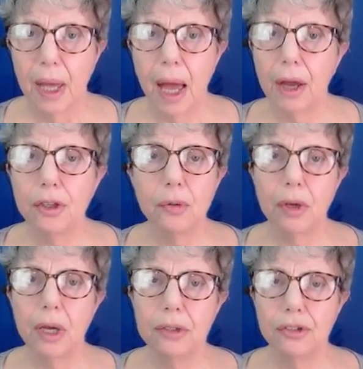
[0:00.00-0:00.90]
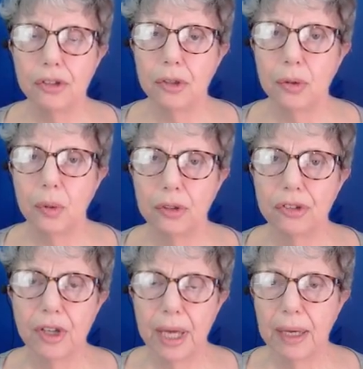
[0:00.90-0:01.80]
Are you going to
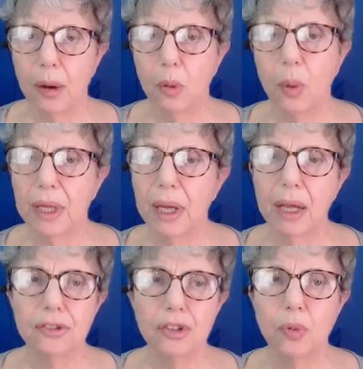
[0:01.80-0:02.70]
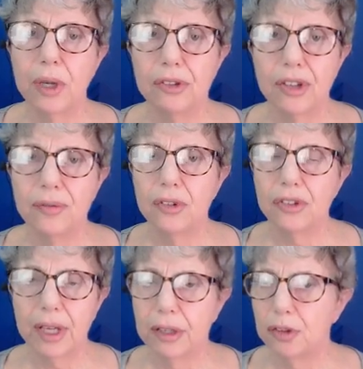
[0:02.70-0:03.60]
say, oh, well, I'll just wait seven
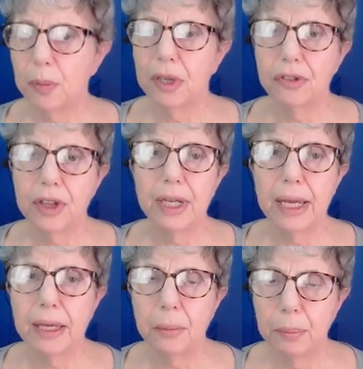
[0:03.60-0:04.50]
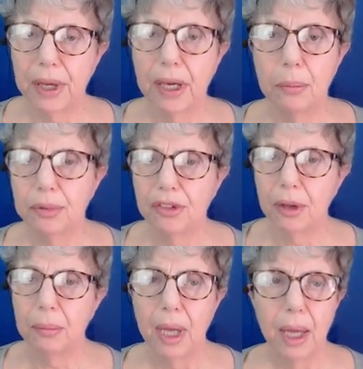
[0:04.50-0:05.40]
seconds because then I can pick up
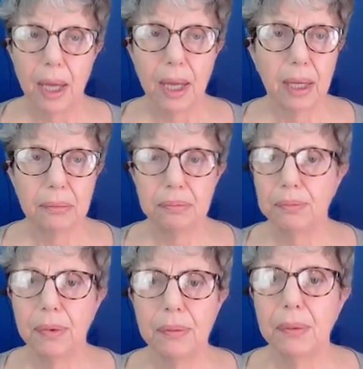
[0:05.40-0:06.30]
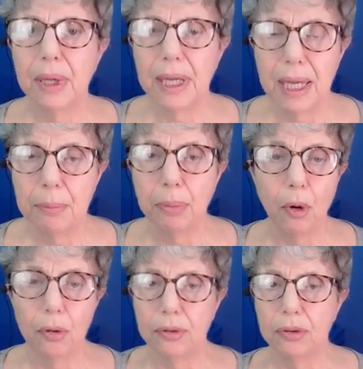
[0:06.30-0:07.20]
some uh,
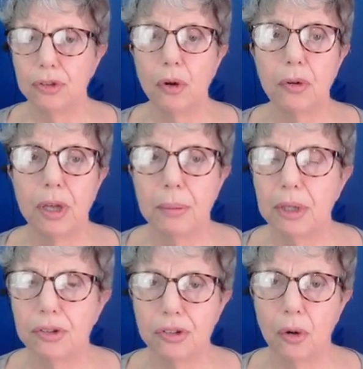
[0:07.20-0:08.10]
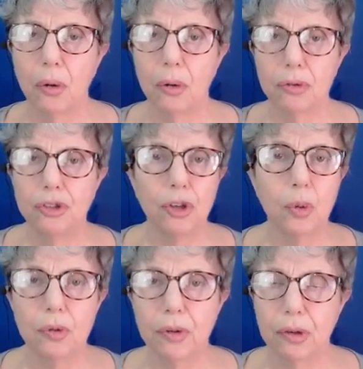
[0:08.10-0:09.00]
important documents or
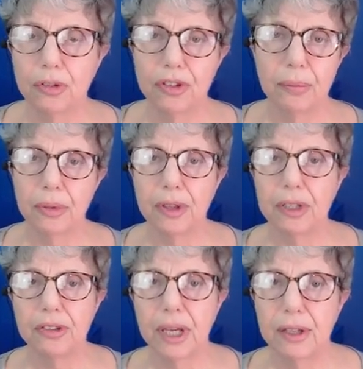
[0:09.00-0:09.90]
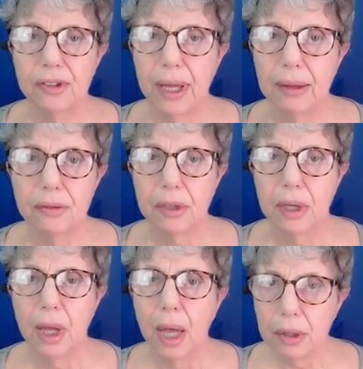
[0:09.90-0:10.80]
jewellery or something to get out?
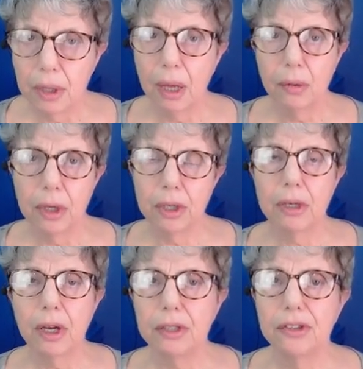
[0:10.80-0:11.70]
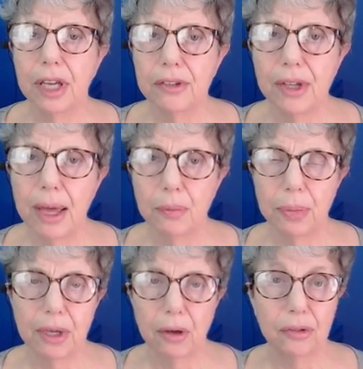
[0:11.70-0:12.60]
No, you're going to get out
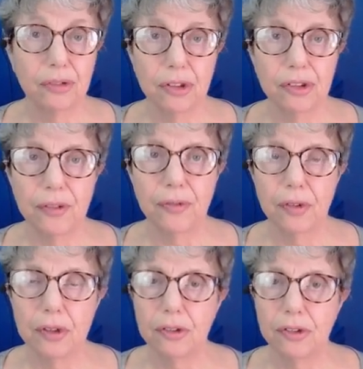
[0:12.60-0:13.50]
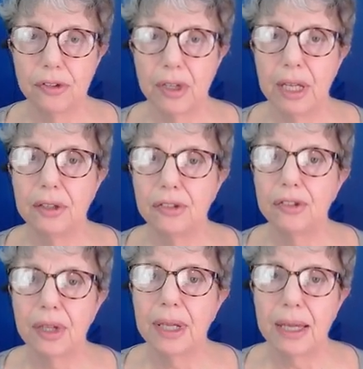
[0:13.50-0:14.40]
because the difference
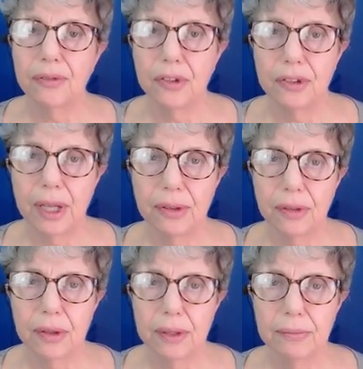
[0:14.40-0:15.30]
is life and death.